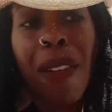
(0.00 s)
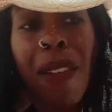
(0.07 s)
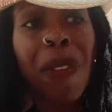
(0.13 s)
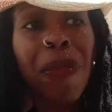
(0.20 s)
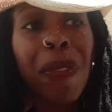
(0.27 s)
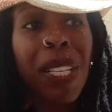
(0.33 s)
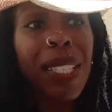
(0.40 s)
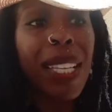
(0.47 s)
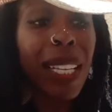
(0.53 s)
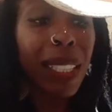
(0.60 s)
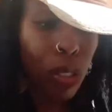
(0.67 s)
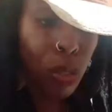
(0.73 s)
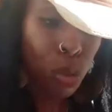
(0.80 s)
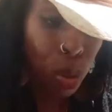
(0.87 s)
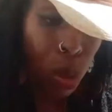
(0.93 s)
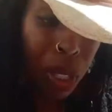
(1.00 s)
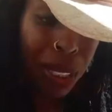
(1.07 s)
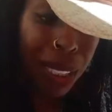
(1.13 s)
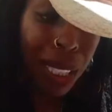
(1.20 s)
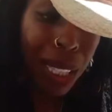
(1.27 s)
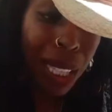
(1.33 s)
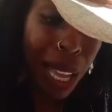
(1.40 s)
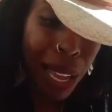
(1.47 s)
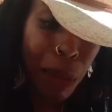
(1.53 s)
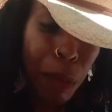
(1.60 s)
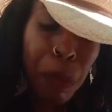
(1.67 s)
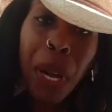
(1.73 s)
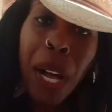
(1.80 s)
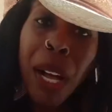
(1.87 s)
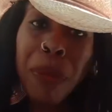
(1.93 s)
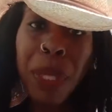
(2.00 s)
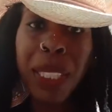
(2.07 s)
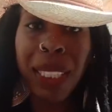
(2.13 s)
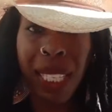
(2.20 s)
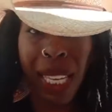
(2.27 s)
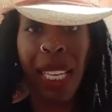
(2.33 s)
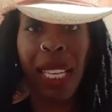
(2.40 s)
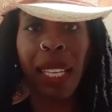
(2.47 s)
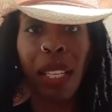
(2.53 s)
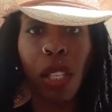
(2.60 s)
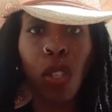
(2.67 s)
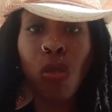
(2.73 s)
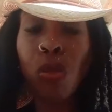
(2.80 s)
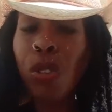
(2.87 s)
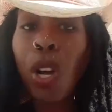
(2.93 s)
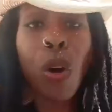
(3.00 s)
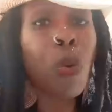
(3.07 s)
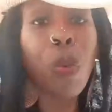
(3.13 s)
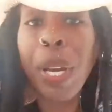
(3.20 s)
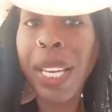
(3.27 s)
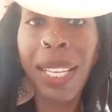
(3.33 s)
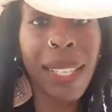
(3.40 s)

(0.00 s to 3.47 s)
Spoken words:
50 cents draws the line publicly. You know where he